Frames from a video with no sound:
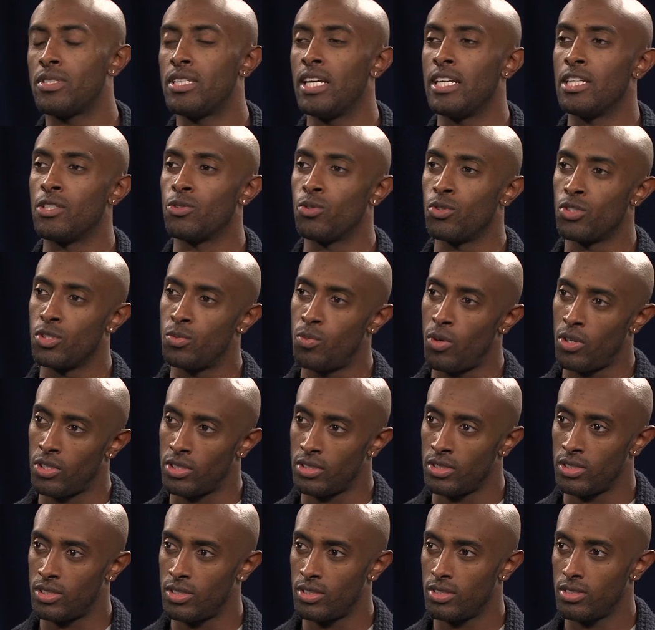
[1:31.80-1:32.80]
potential
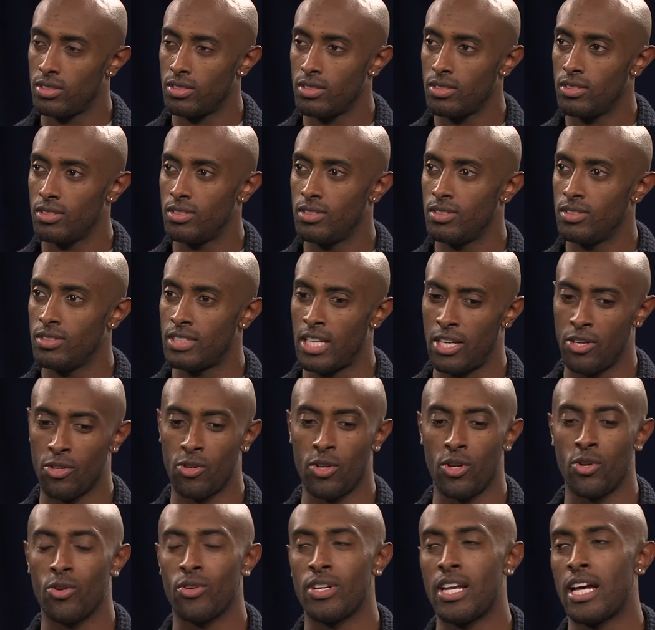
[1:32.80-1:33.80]
sponsors. Then you've
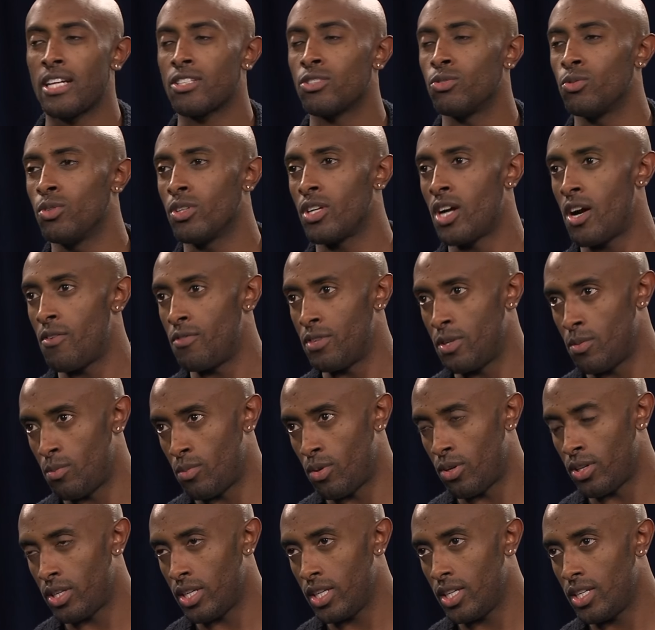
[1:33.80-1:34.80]
got your national governing
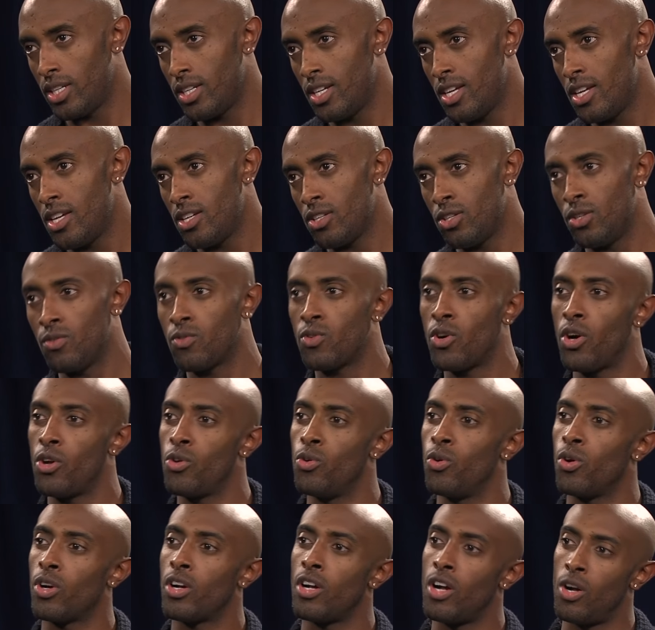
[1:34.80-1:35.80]
body. You've got
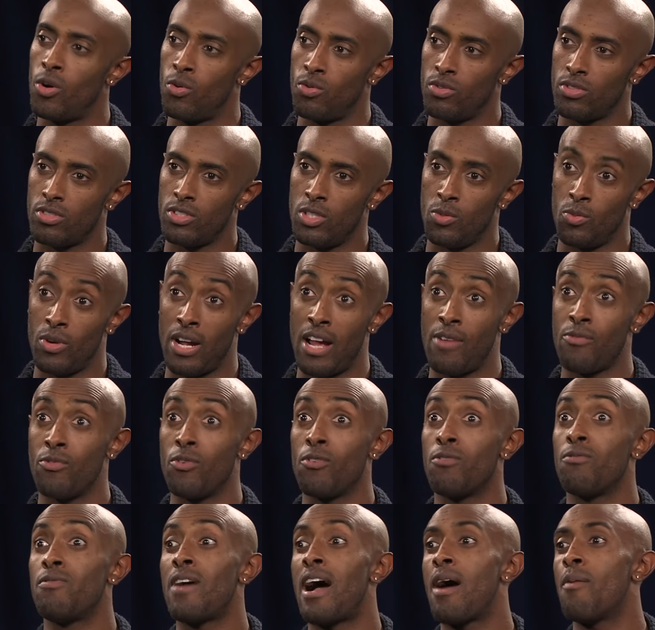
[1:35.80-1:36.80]
your coach. You might have
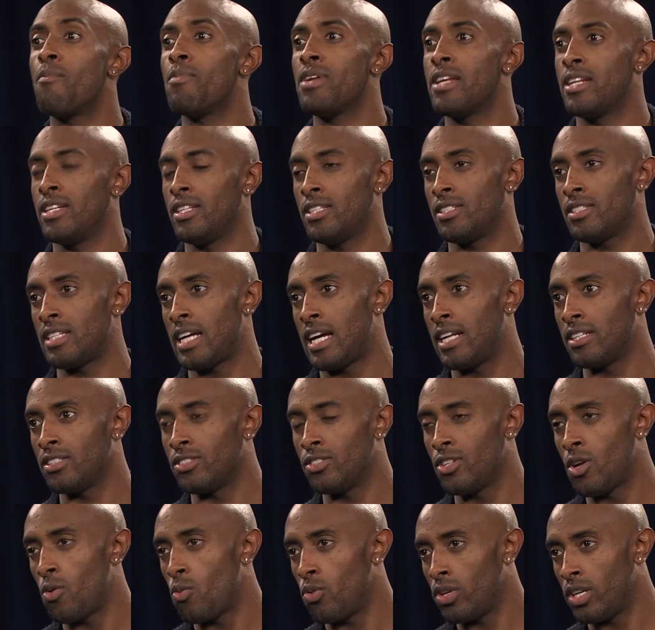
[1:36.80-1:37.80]
your family in the stands.
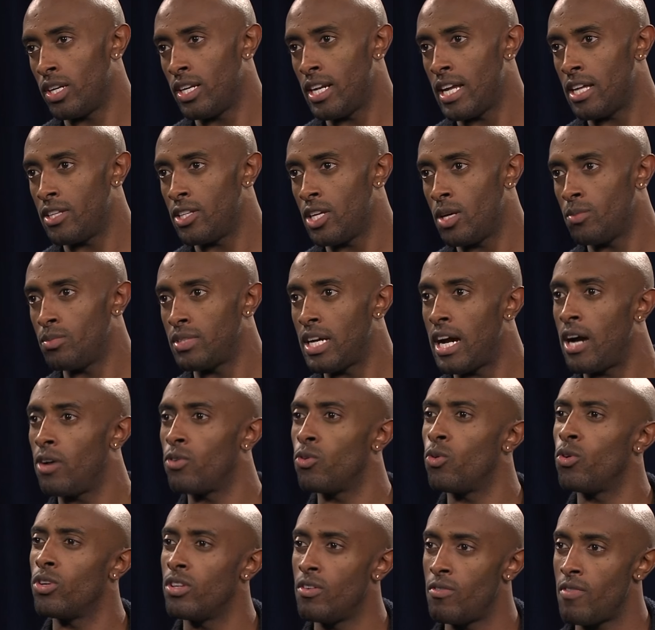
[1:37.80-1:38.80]
You don't want to let them down,
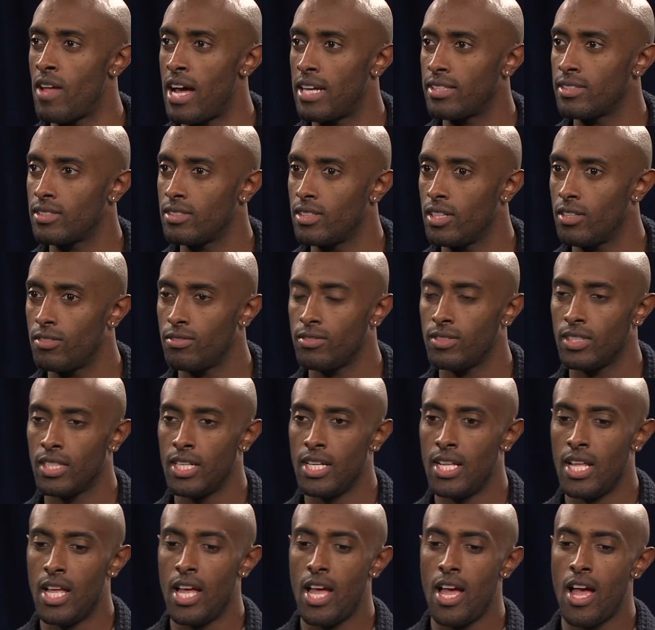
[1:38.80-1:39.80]
all of that
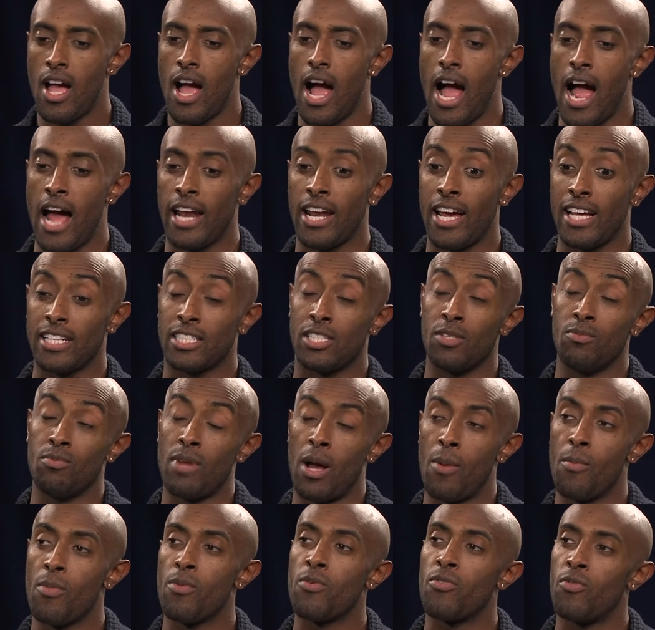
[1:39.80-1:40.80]
stuff. And I actually
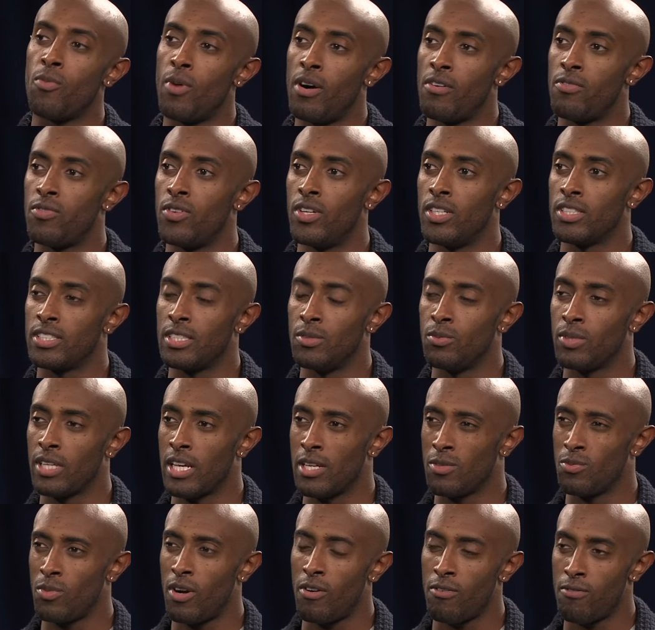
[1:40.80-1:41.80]
remember from my first Olympic
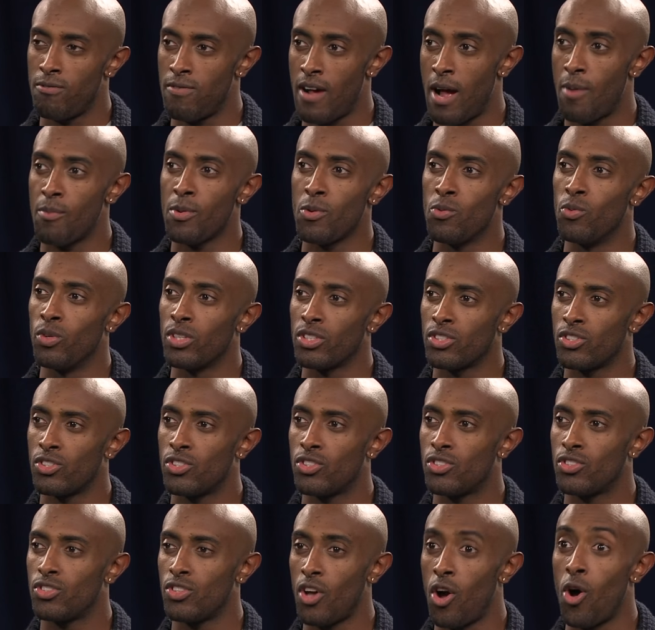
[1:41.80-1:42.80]
Games, my family was
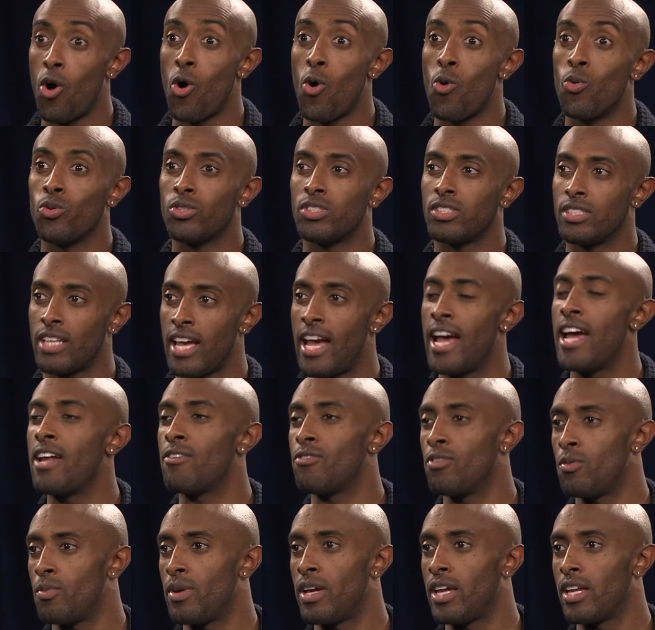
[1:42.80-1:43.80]
so
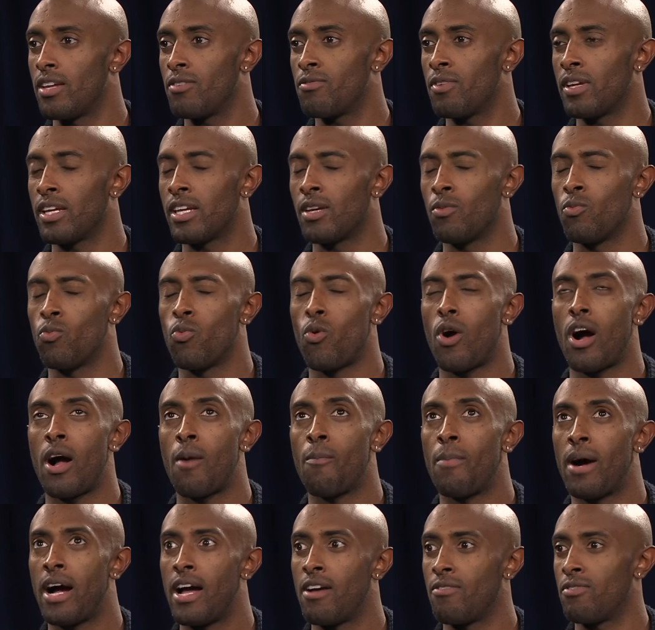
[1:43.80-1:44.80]
scared for me, thinking, what
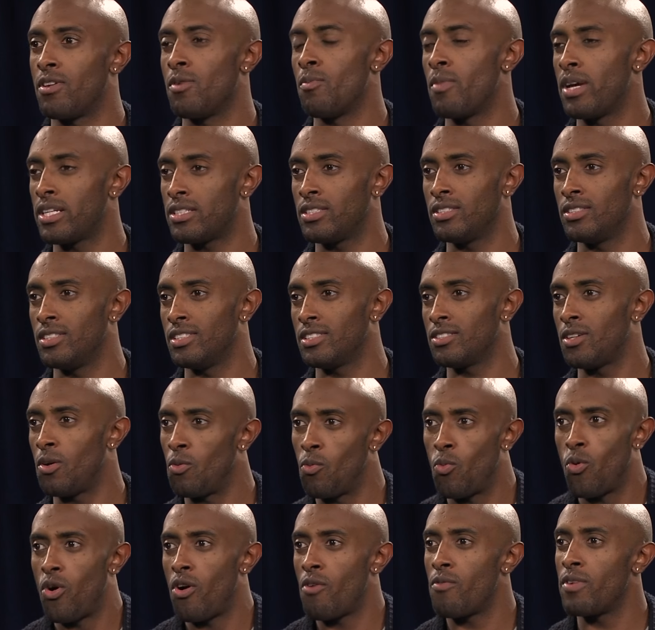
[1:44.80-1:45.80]
about if he messes this up?
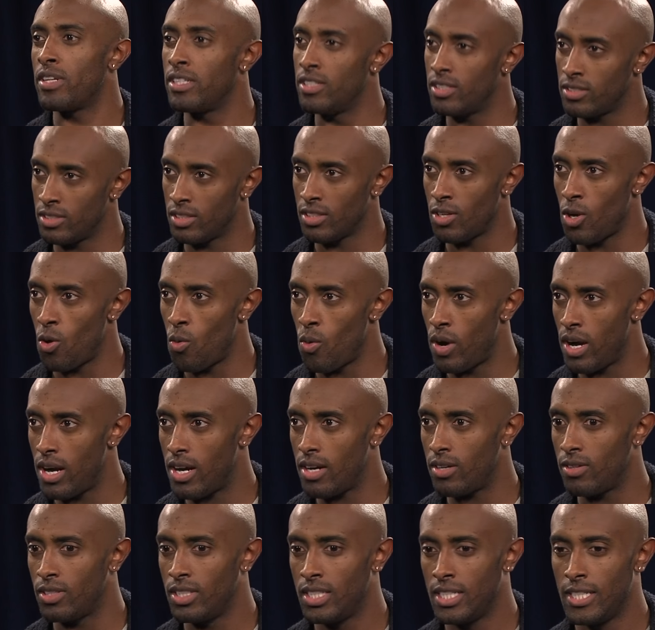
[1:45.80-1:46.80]
What if it doesn't go
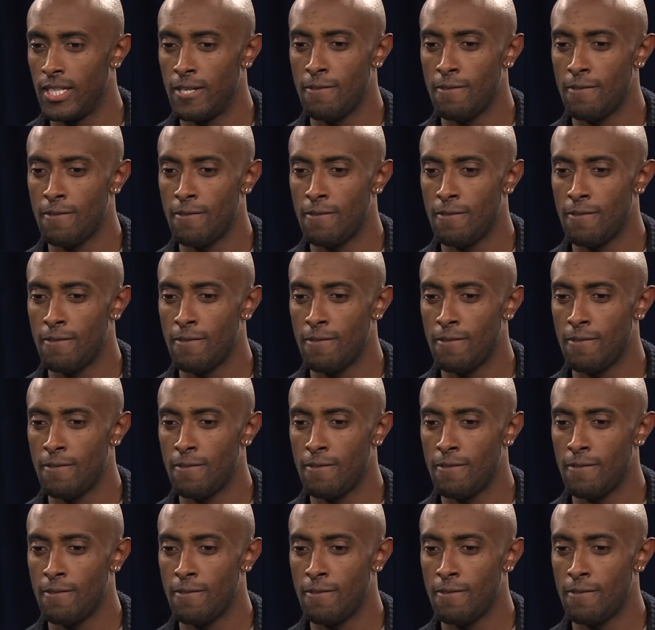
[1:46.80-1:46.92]
well?